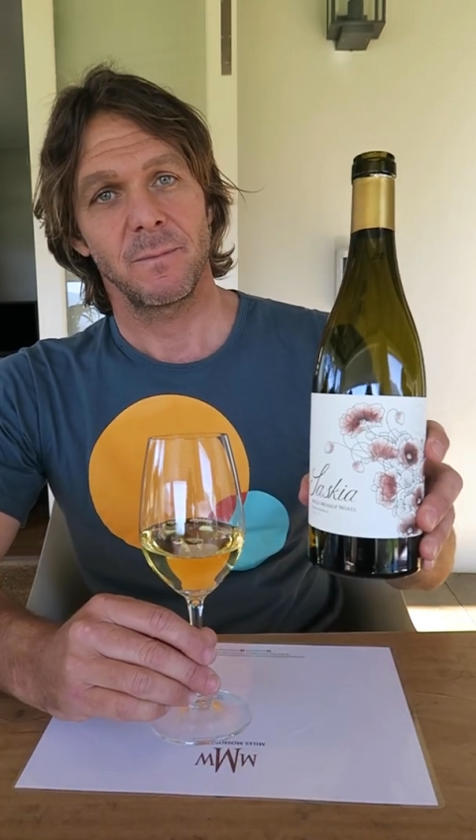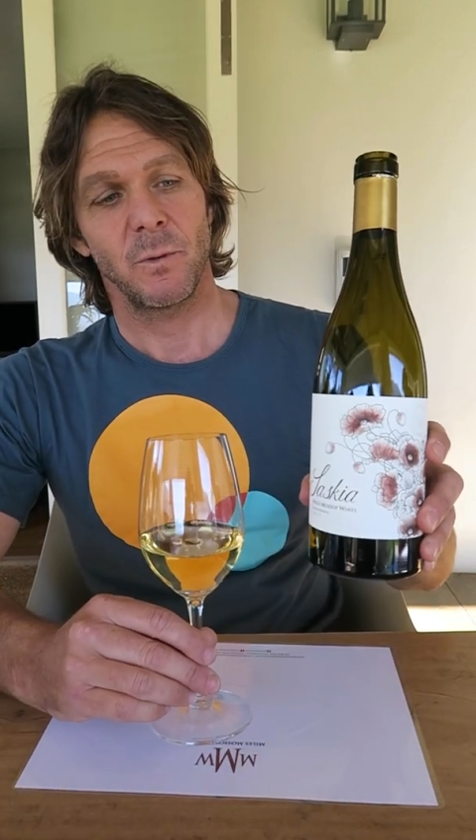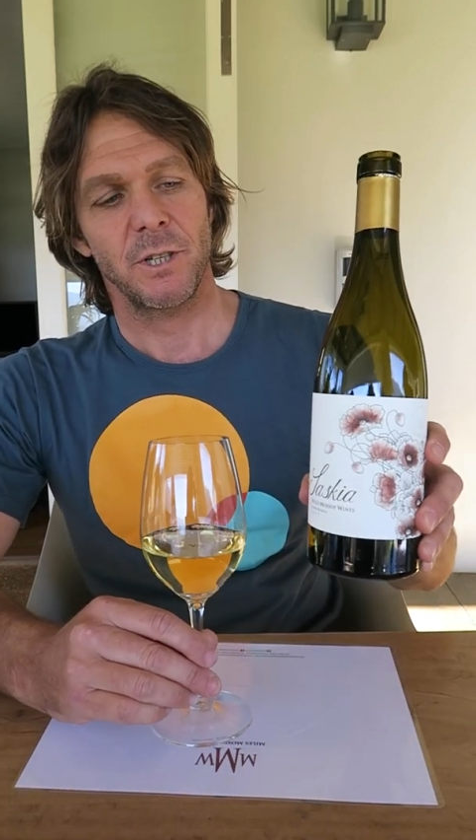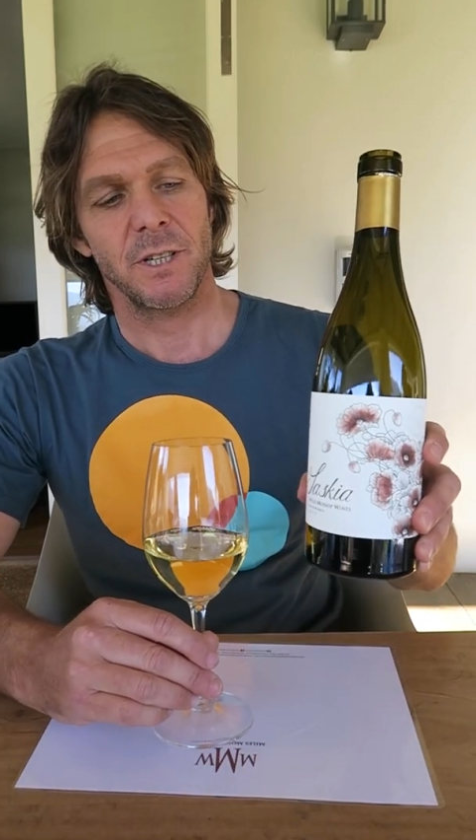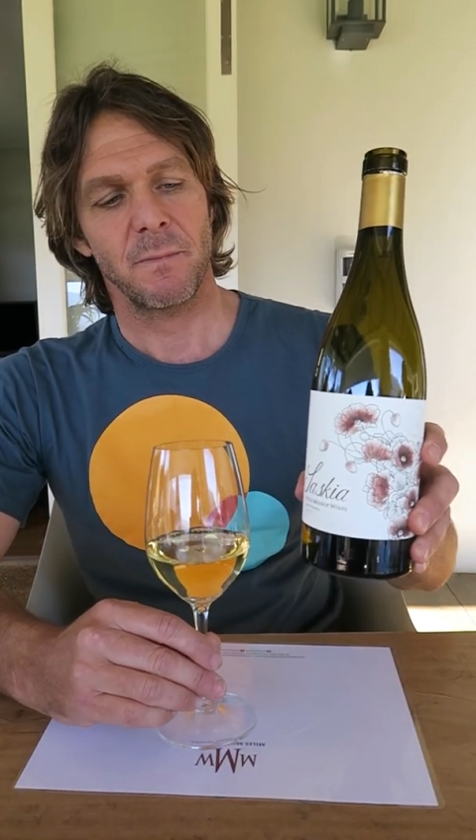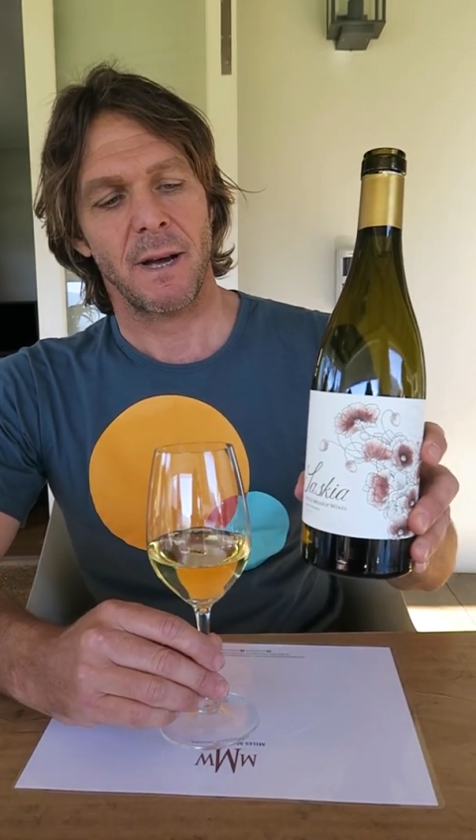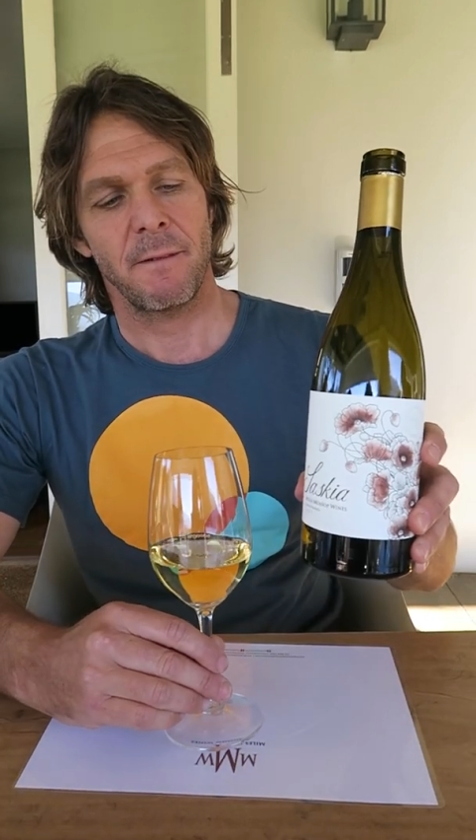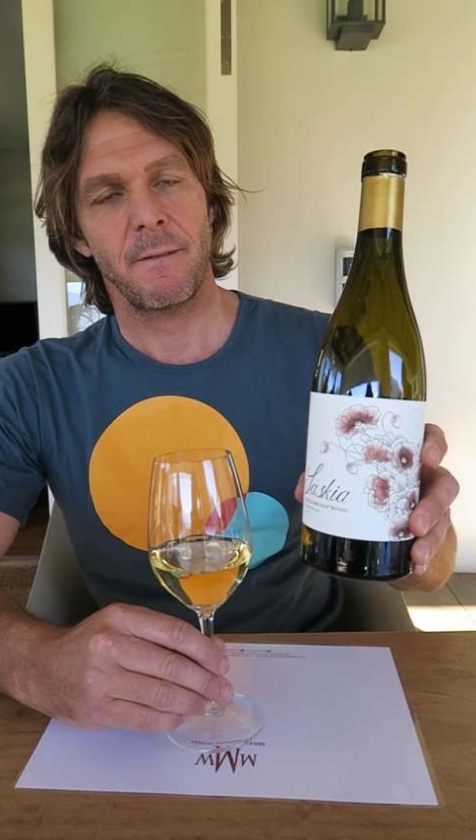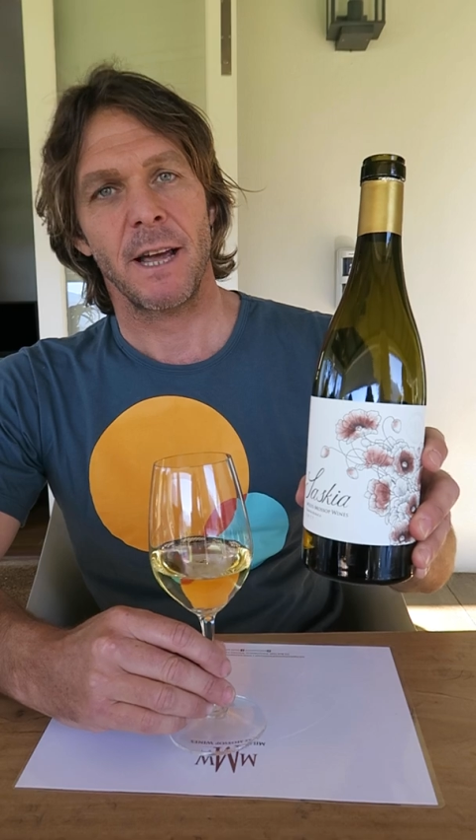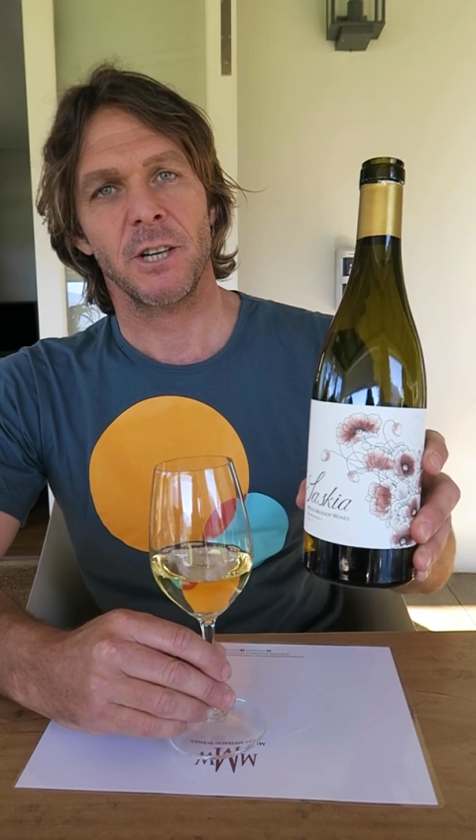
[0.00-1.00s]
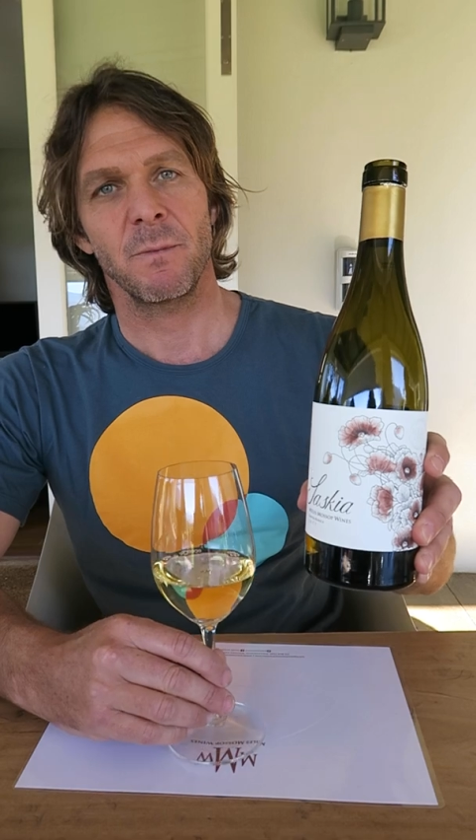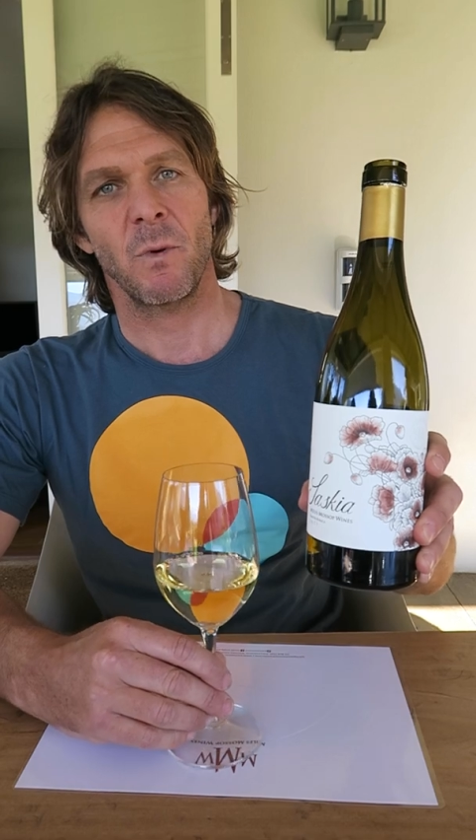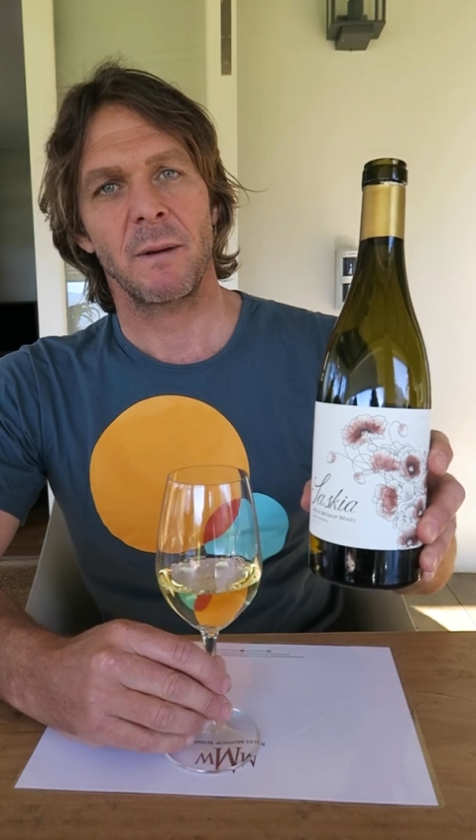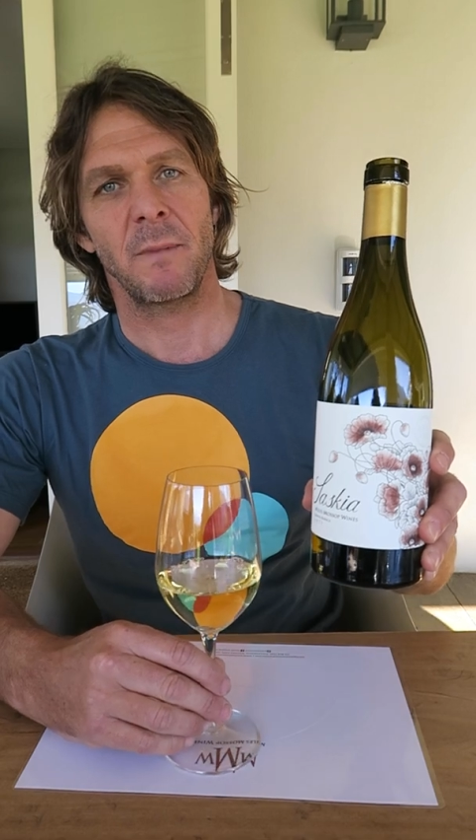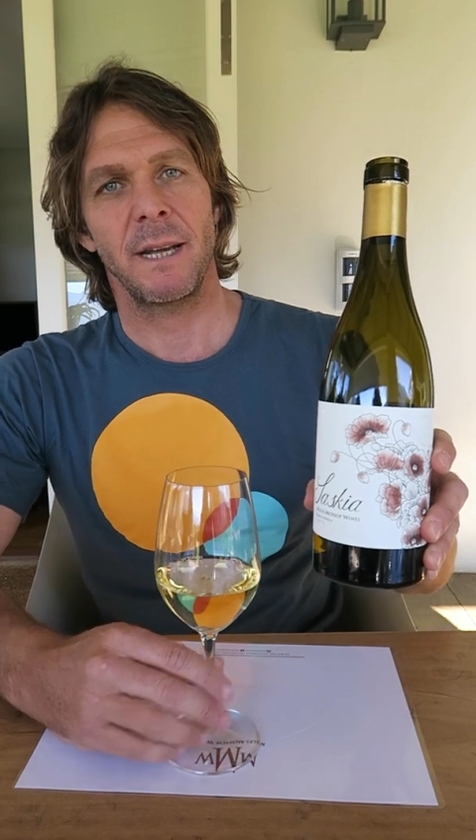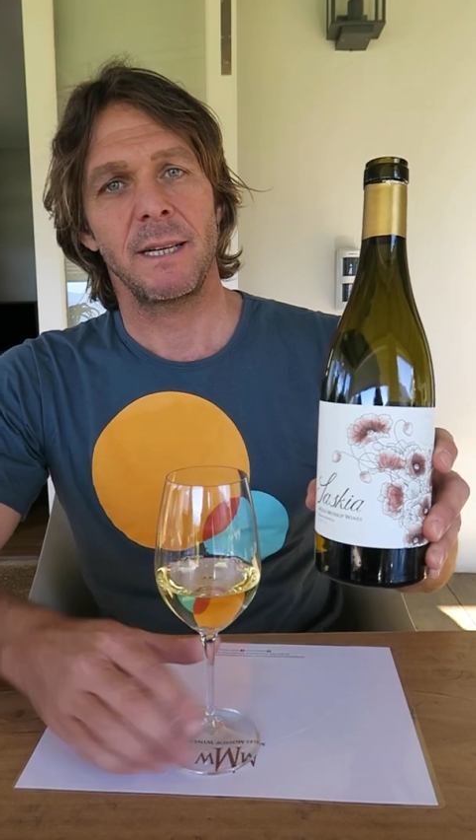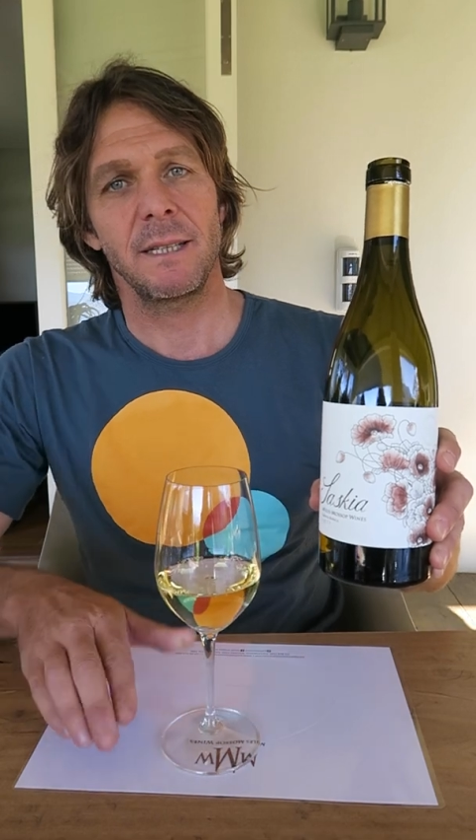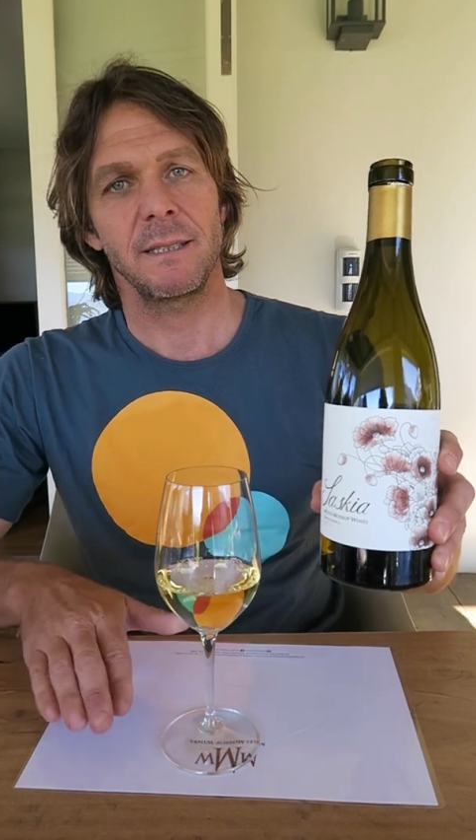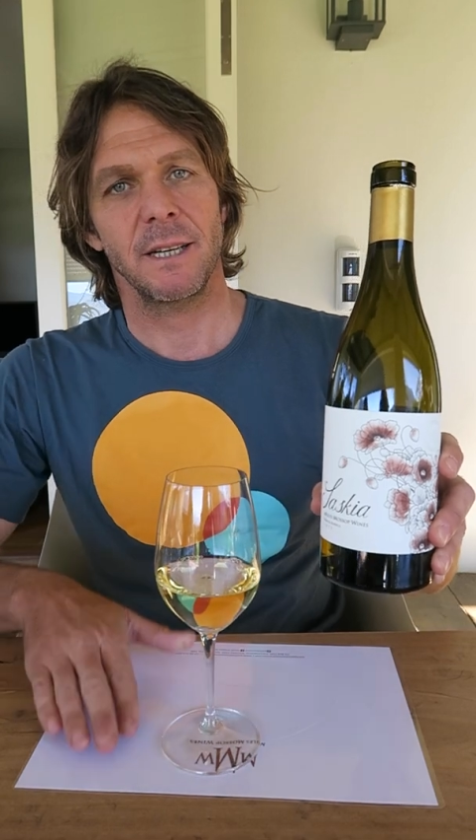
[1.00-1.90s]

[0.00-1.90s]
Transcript: which is my flagship white blend,